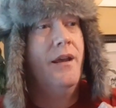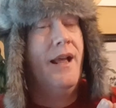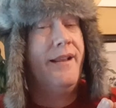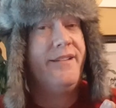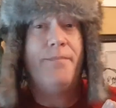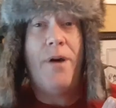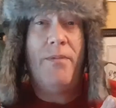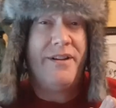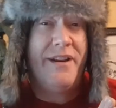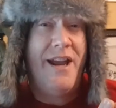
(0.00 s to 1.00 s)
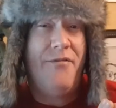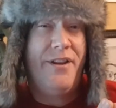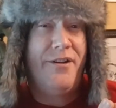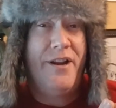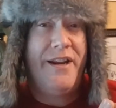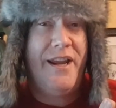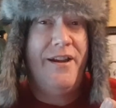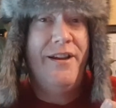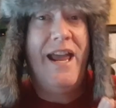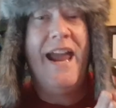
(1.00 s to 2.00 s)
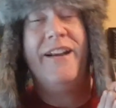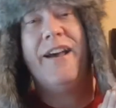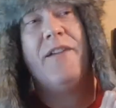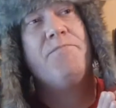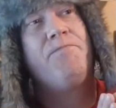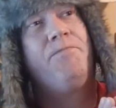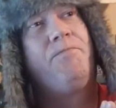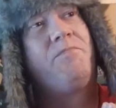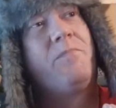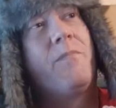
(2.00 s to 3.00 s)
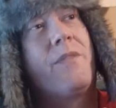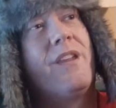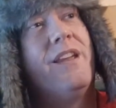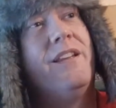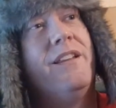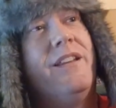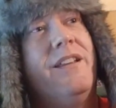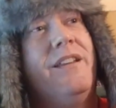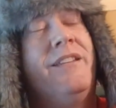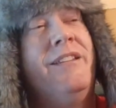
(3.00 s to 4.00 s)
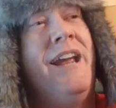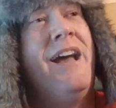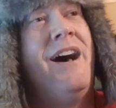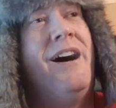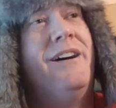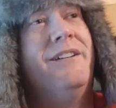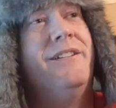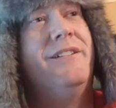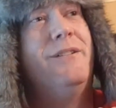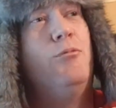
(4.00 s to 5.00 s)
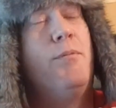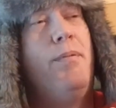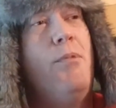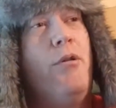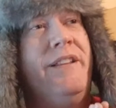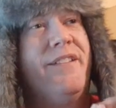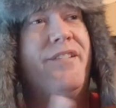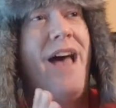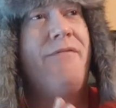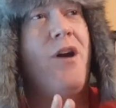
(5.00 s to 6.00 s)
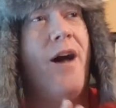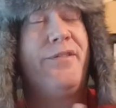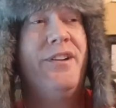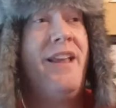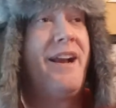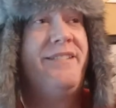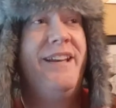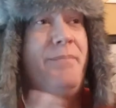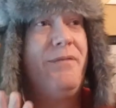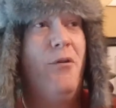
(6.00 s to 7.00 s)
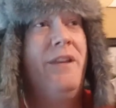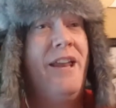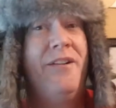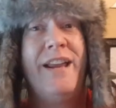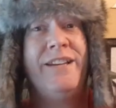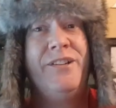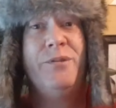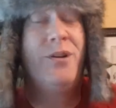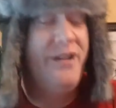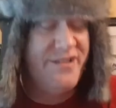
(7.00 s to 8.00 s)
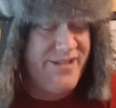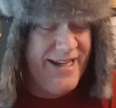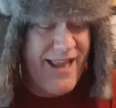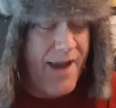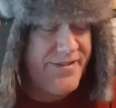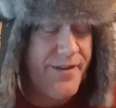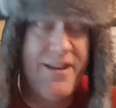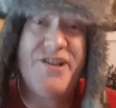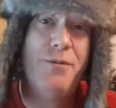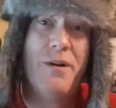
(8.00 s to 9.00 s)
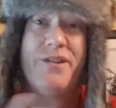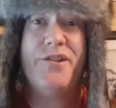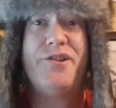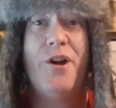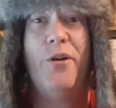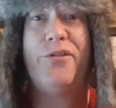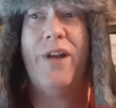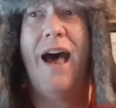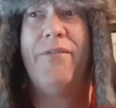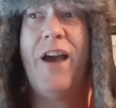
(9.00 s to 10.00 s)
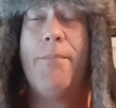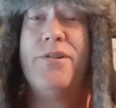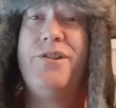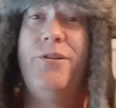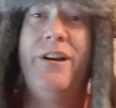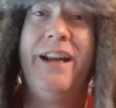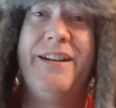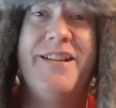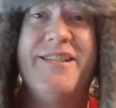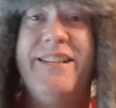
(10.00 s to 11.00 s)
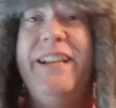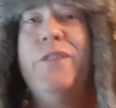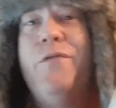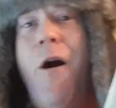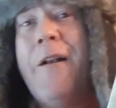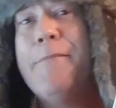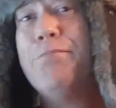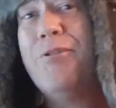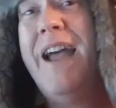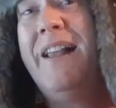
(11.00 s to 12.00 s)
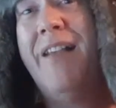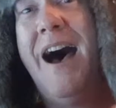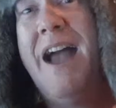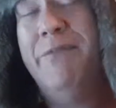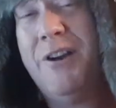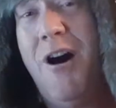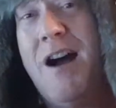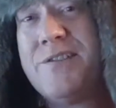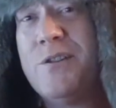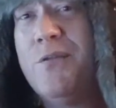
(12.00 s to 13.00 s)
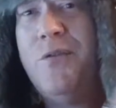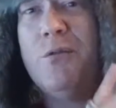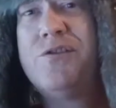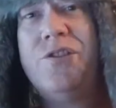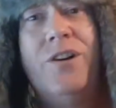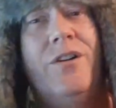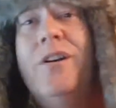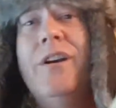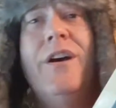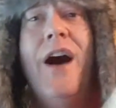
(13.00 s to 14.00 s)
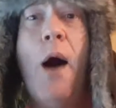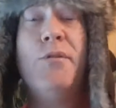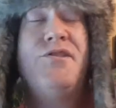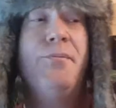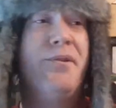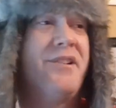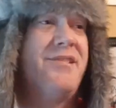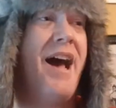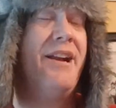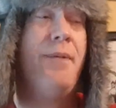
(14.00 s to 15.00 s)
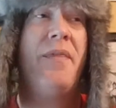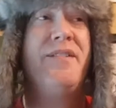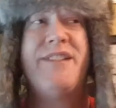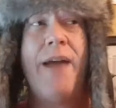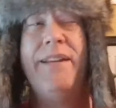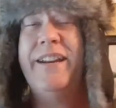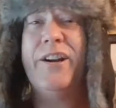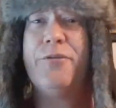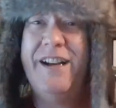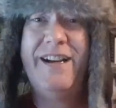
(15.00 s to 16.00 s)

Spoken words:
at least the public didn't have the internet yet, and they were promoting this live concert, and like I said, before the internet, you couldn't see live stuff unless you went to the show, so to have the opportunity to see Nirvana play live in concert, a full show, I was super excited. Around this time, they did a Green